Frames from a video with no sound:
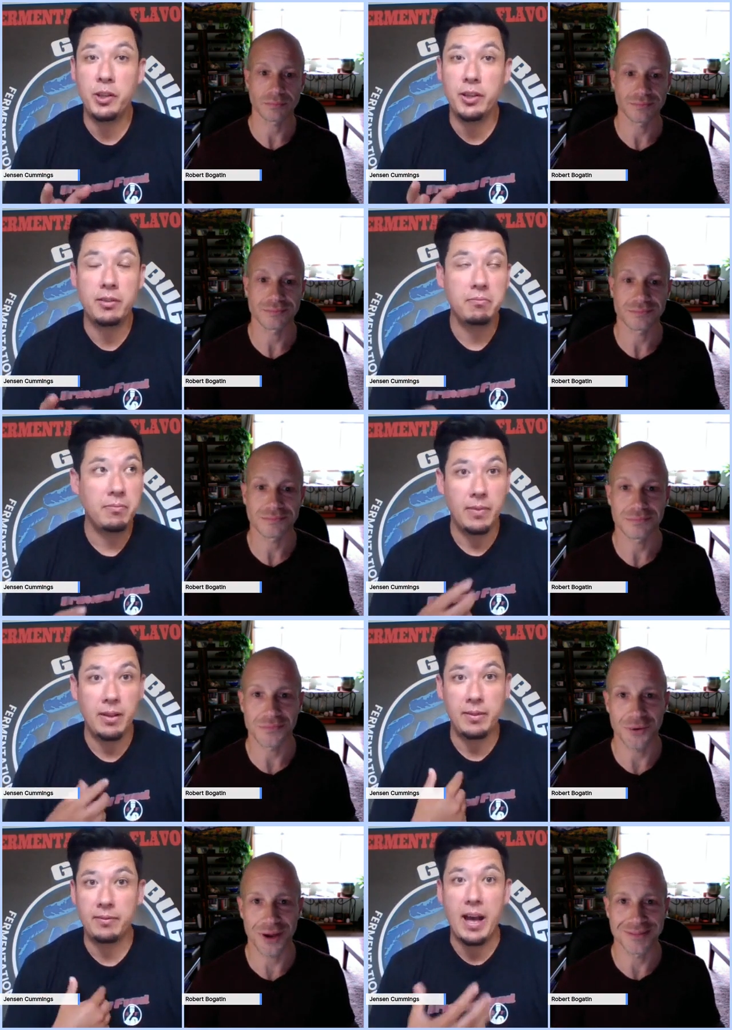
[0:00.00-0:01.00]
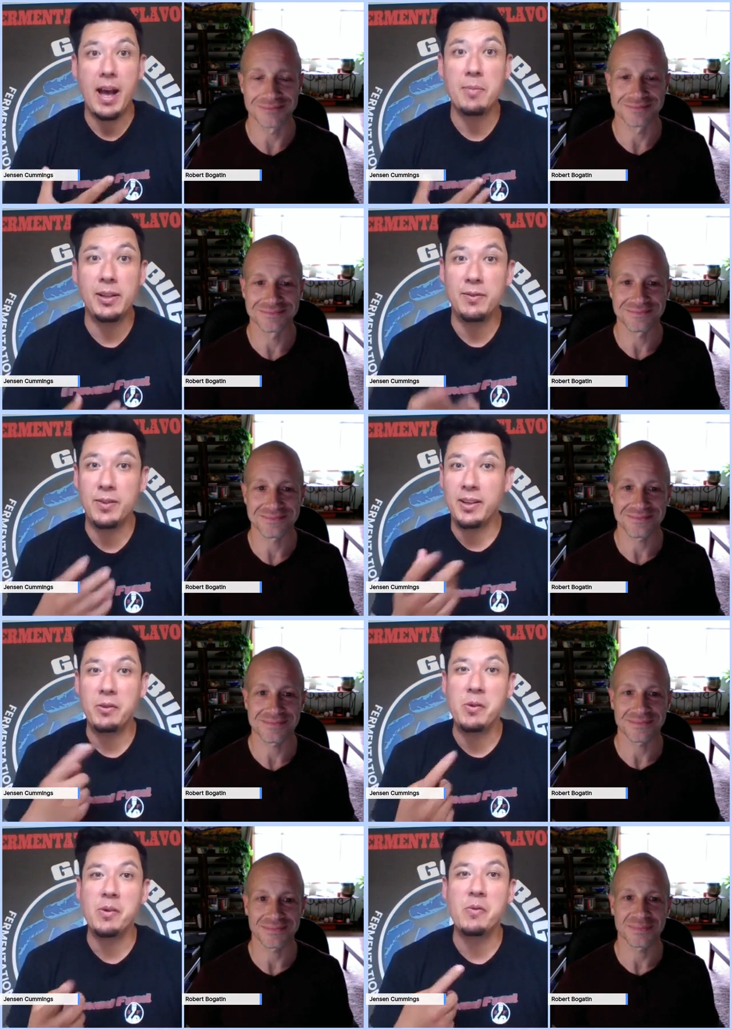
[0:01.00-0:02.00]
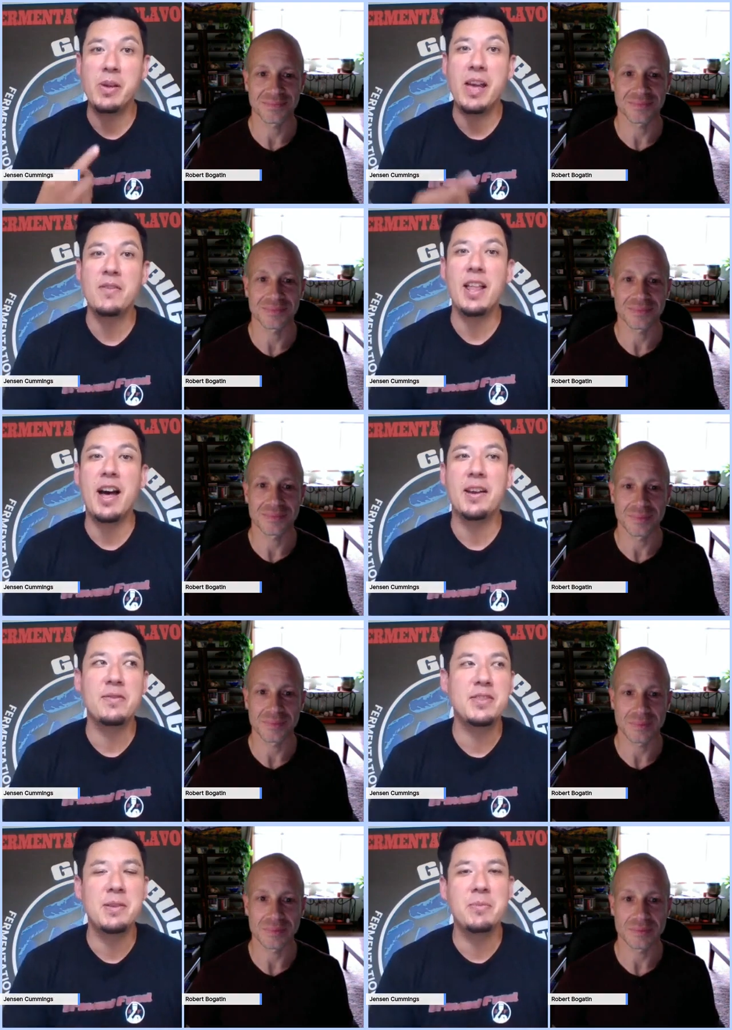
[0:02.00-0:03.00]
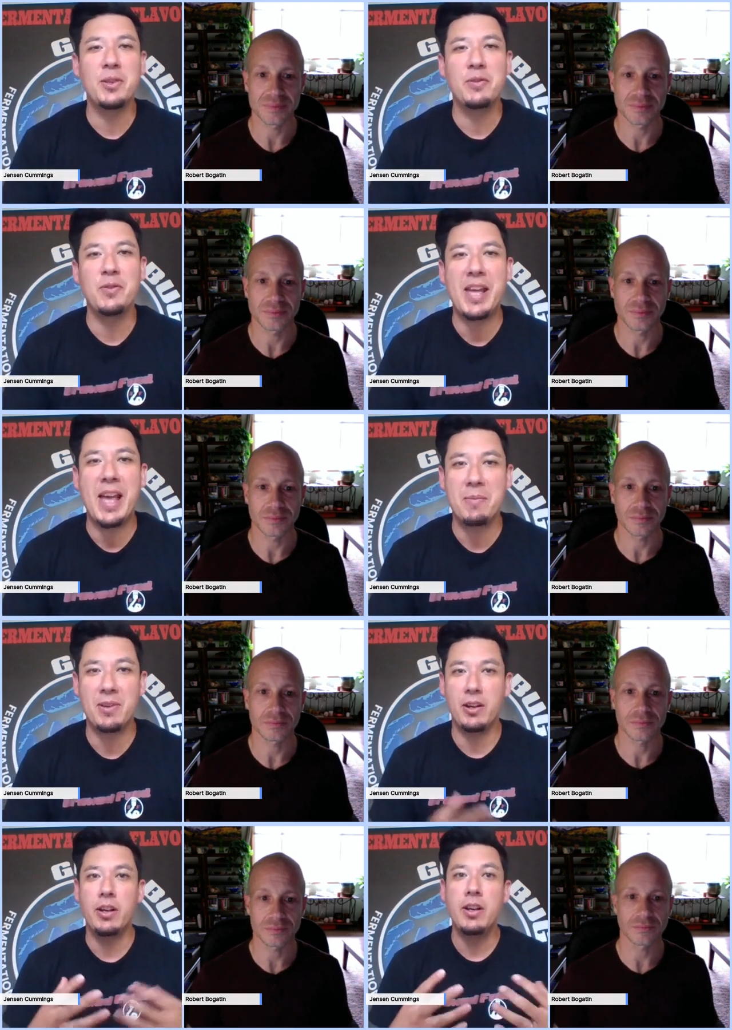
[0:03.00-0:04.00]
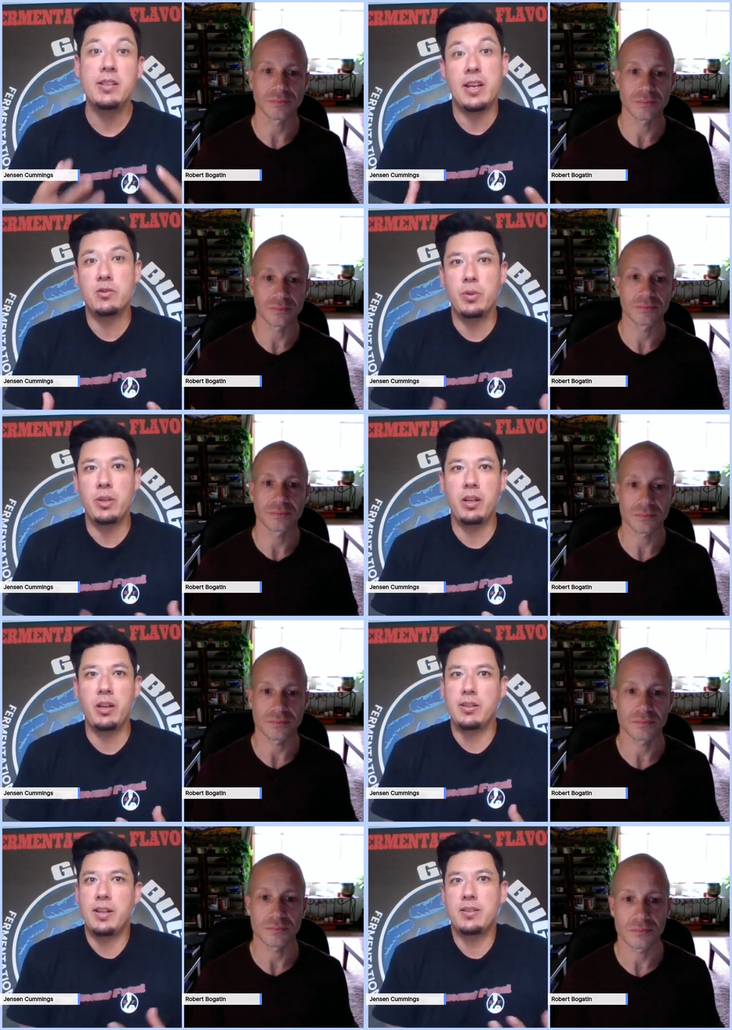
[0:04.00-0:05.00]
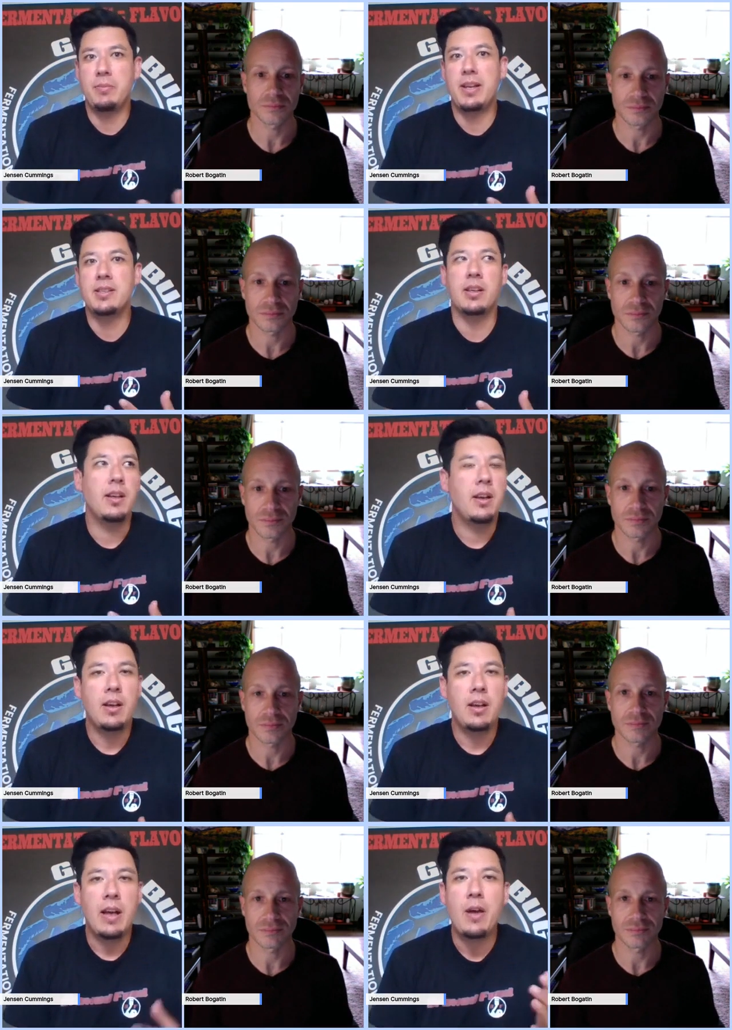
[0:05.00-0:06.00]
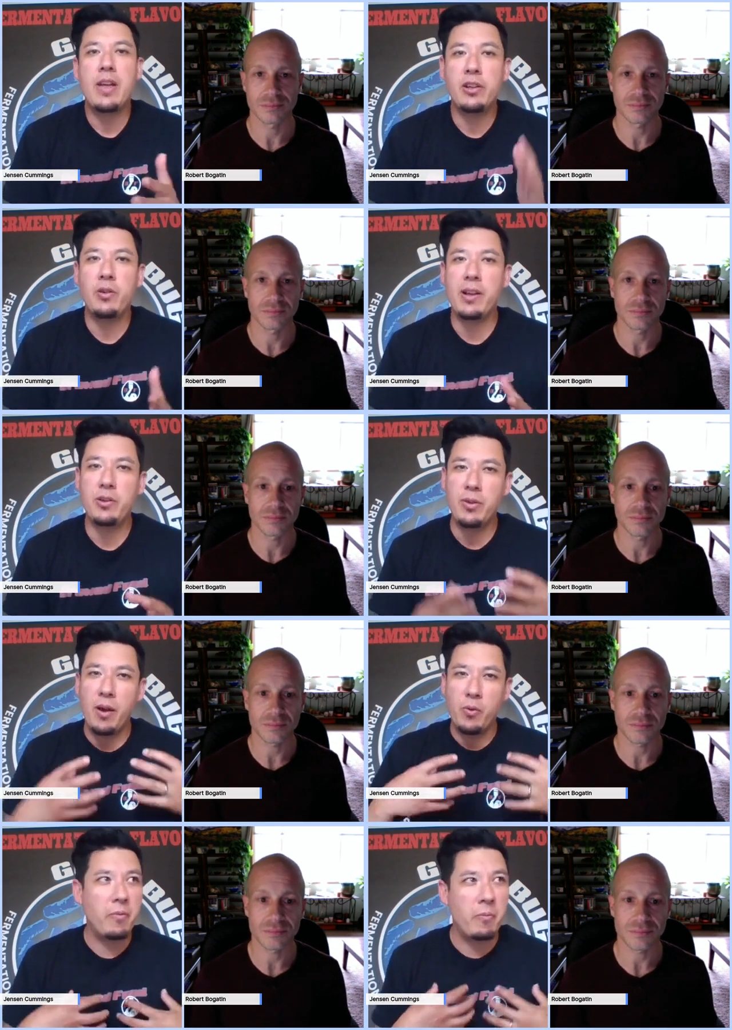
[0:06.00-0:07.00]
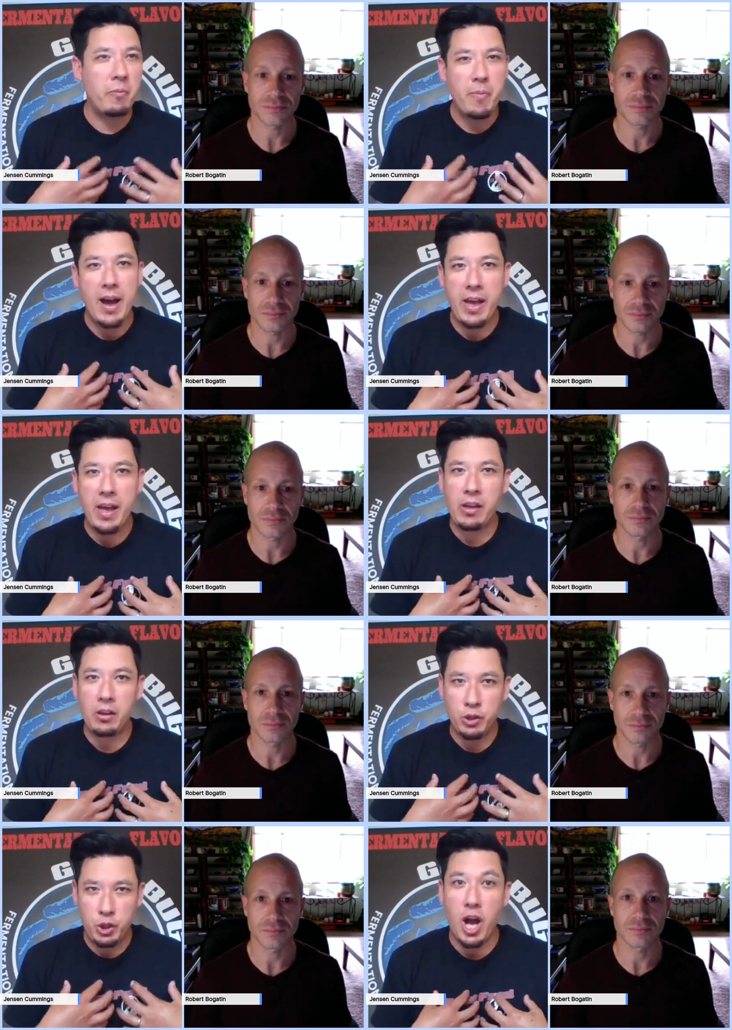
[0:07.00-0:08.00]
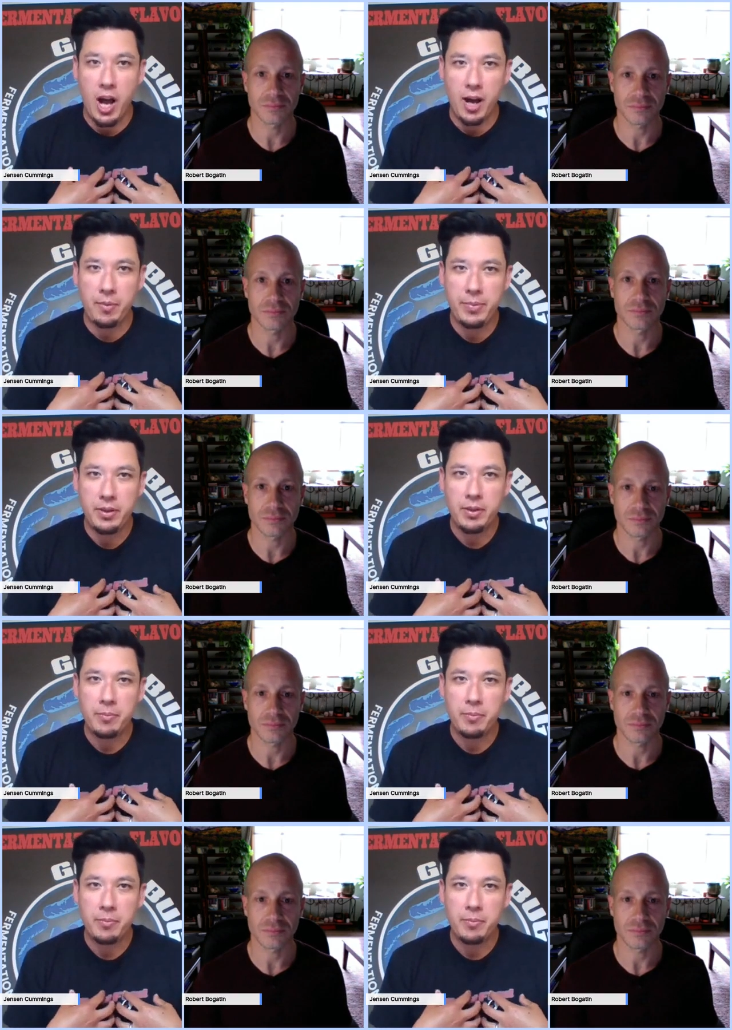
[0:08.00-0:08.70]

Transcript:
Speaker 1: good, right? And I believe it. We have a lot of similar vocabulary. Sounds really good. Sounds amazing. How the hell do I do that when my job,